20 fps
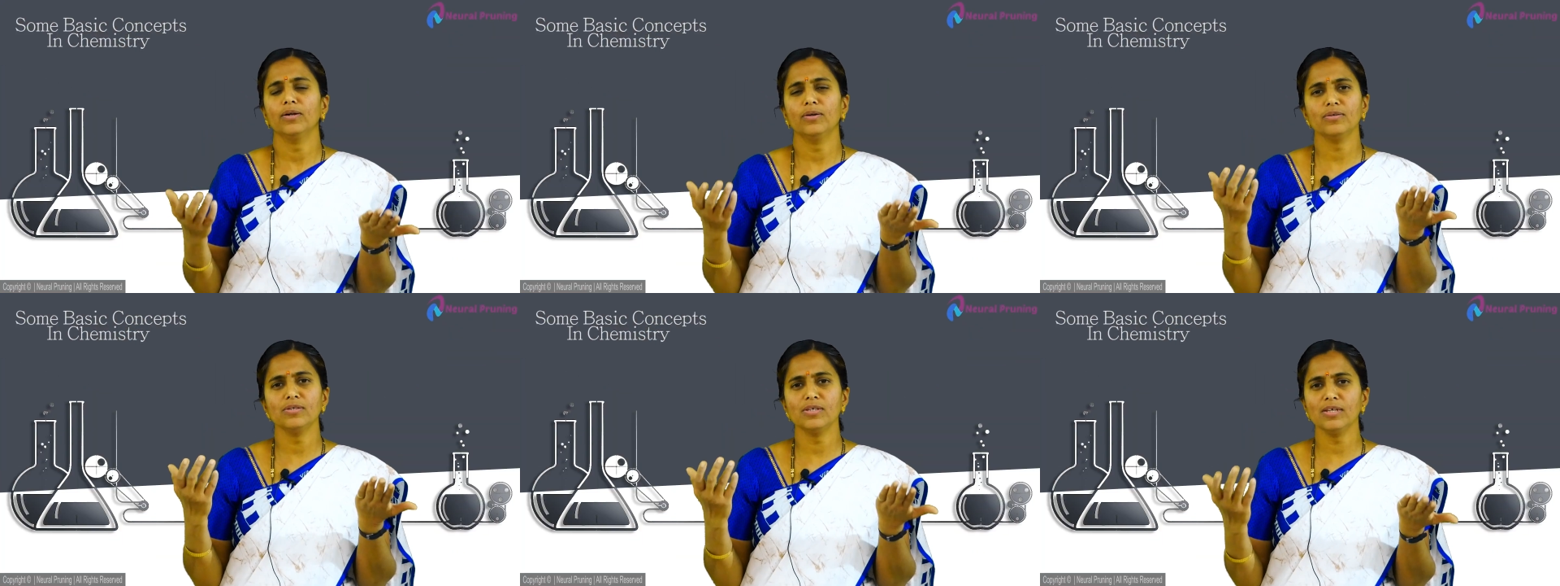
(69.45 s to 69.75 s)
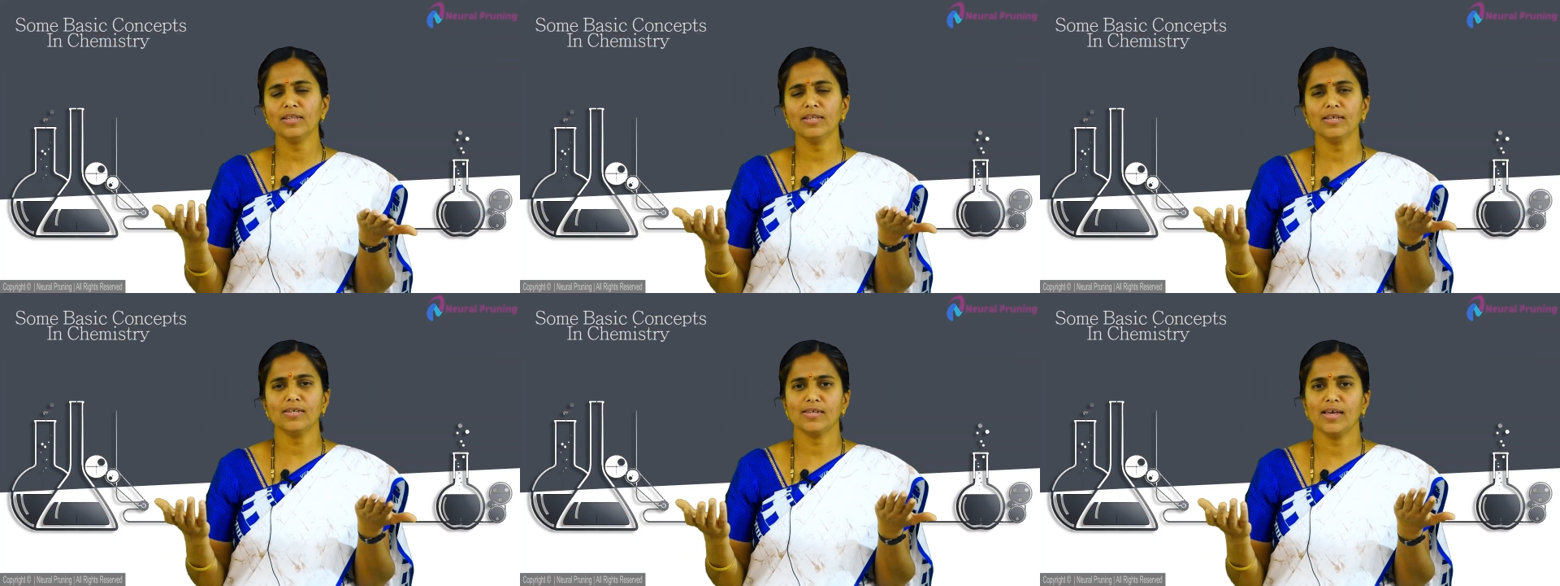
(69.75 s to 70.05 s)
to
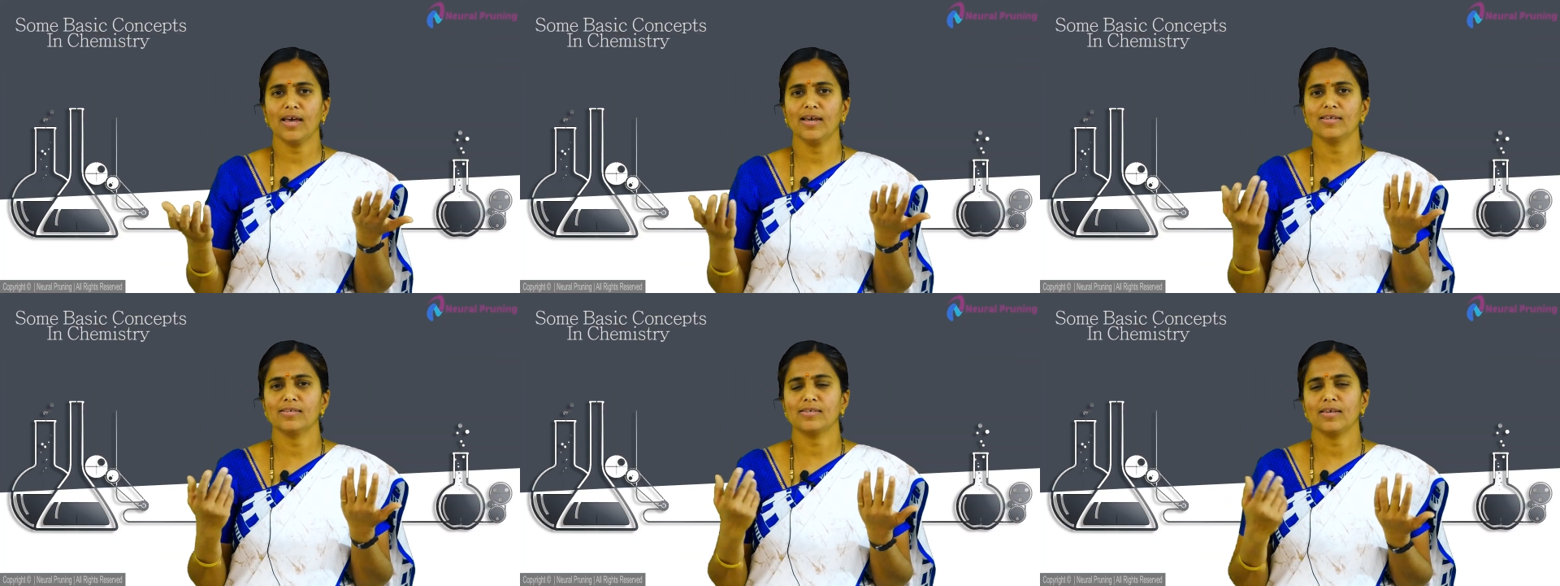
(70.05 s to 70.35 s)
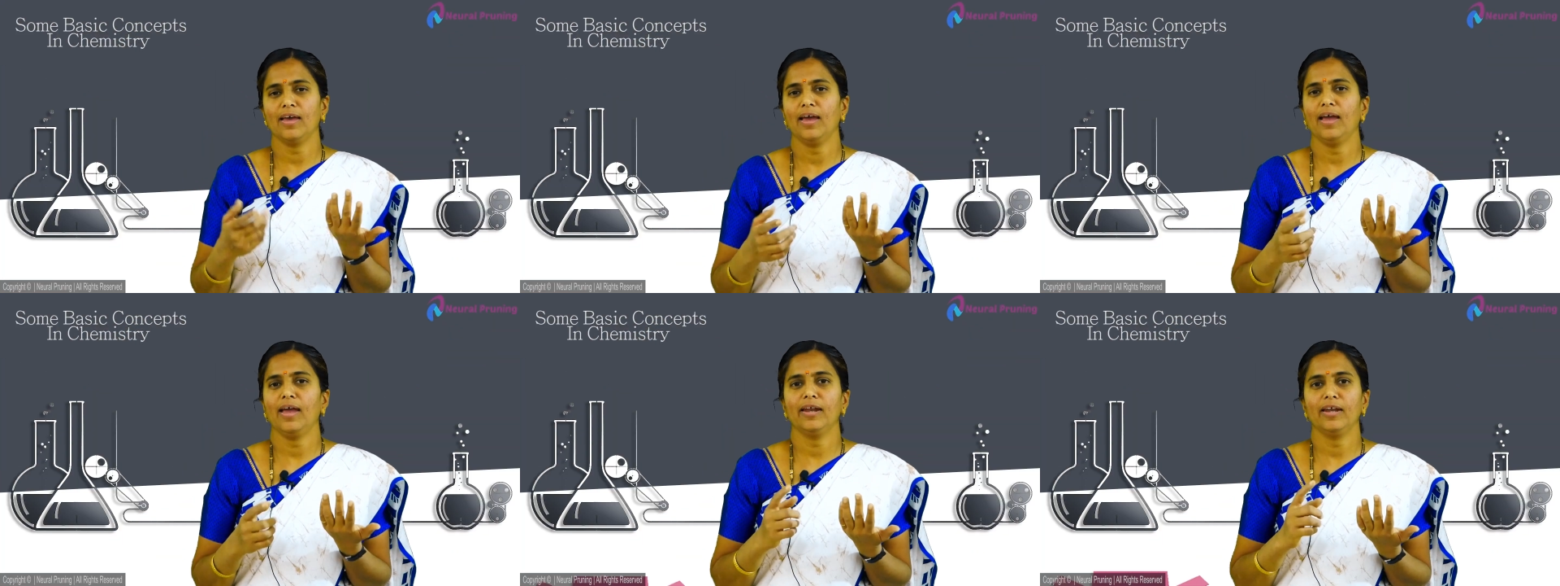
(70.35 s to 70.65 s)
synthesize
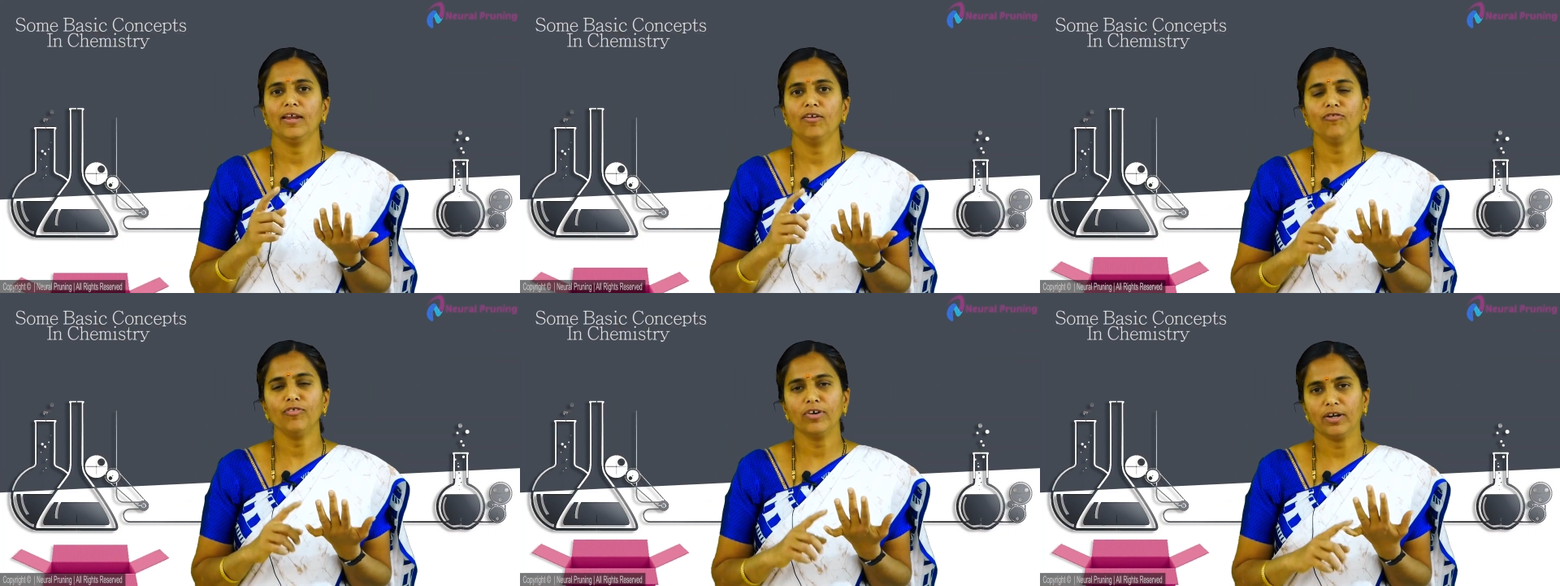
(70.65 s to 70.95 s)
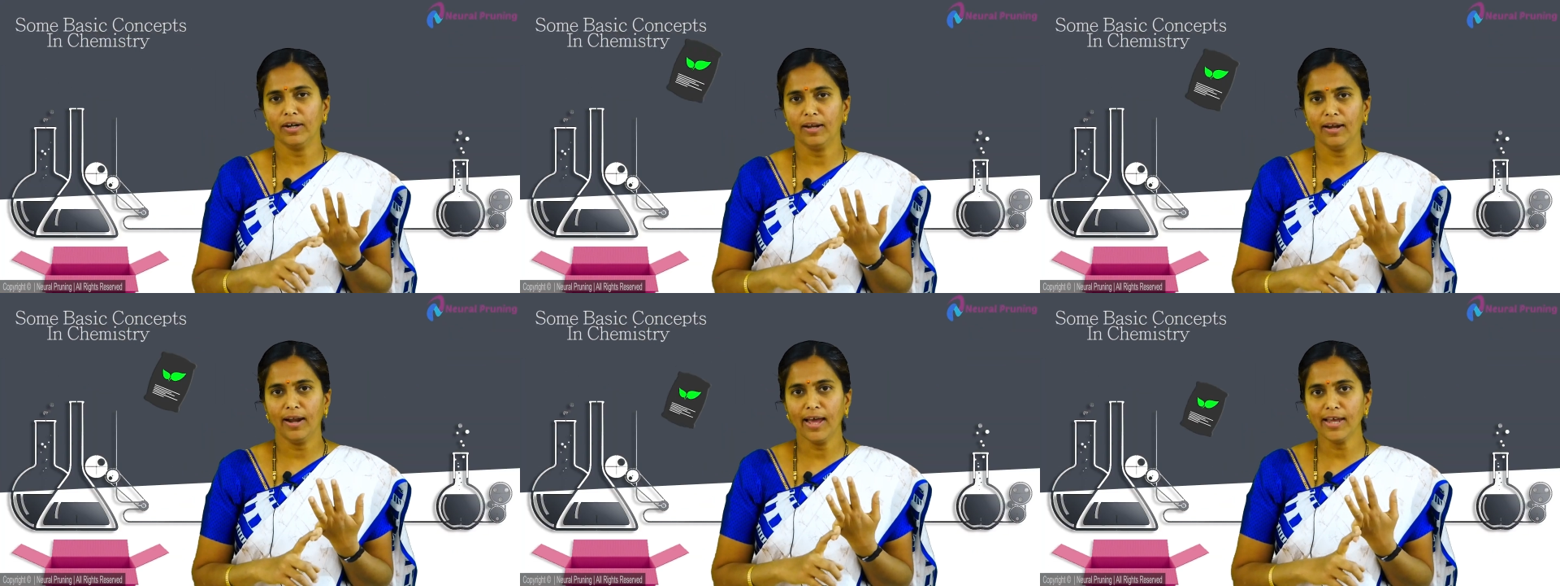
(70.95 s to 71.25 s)
any
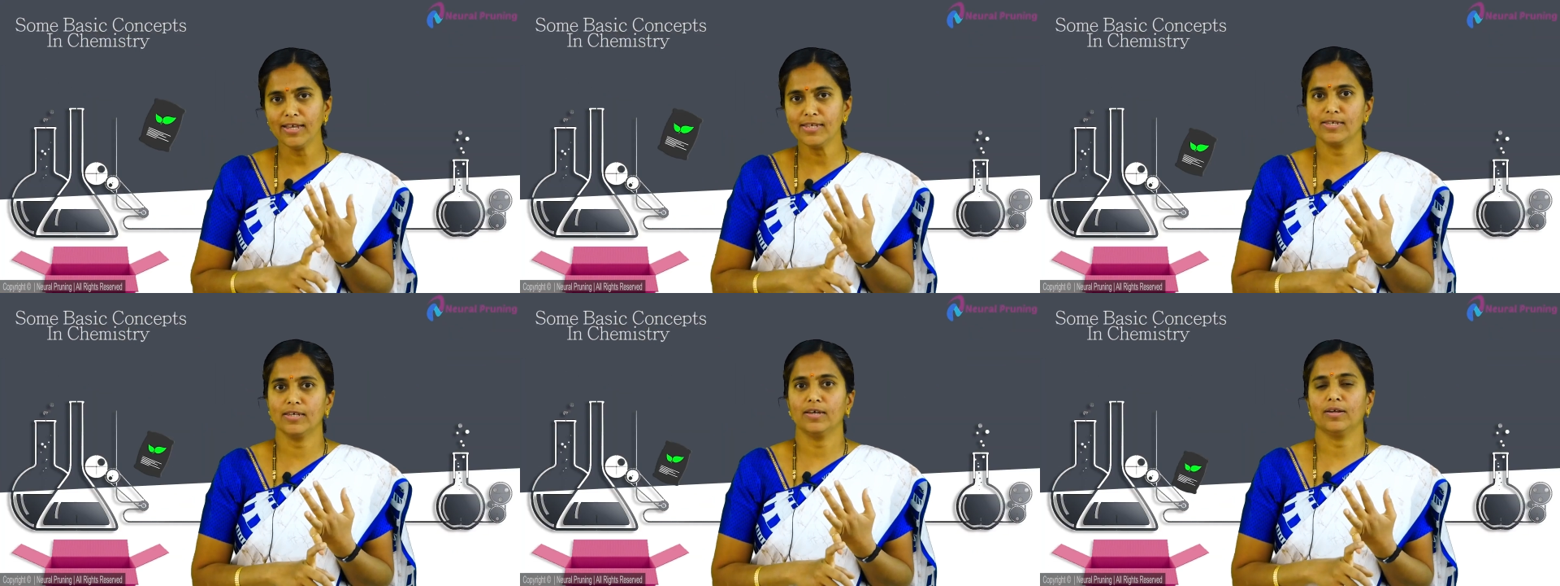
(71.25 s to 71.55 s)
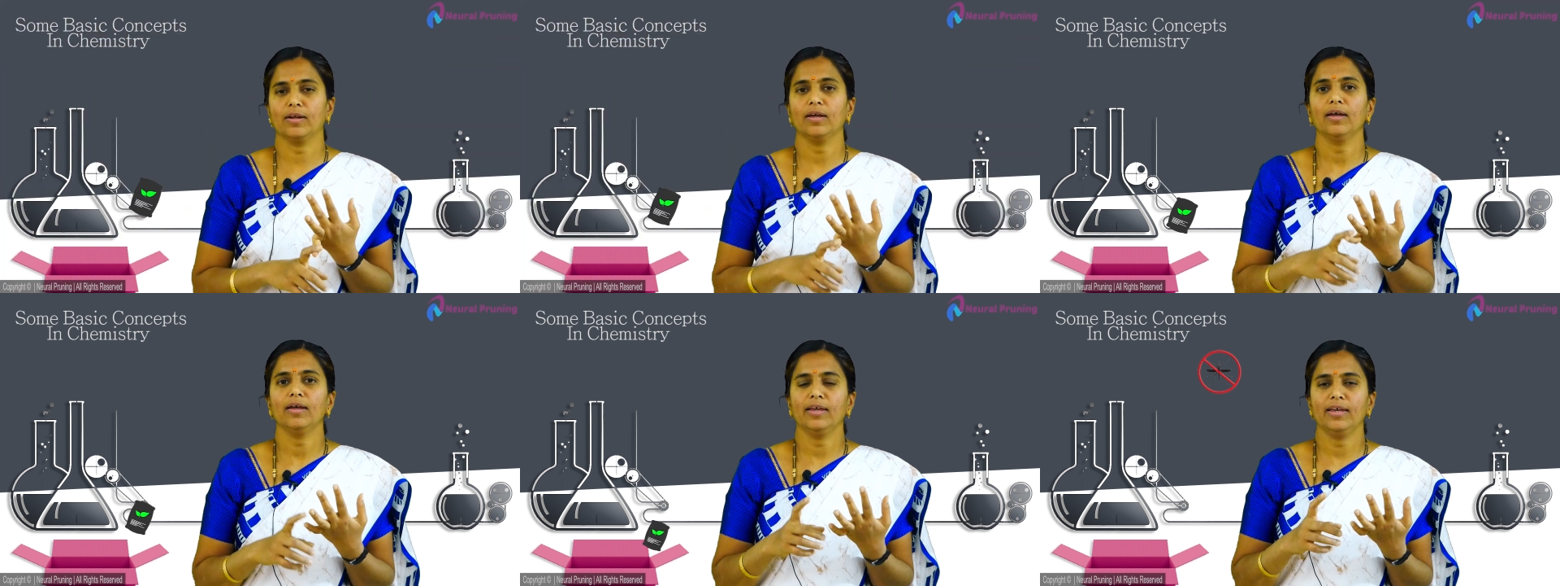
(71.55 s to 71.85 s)

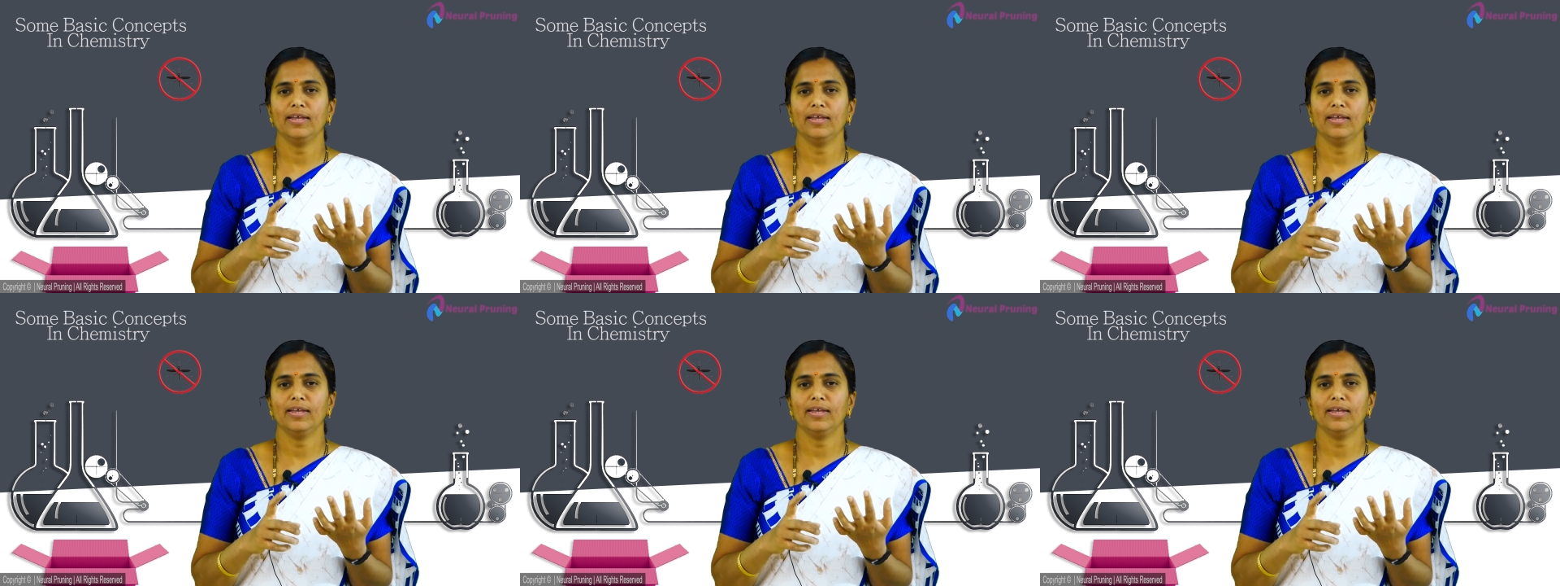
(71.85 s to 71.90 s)
fertilizer,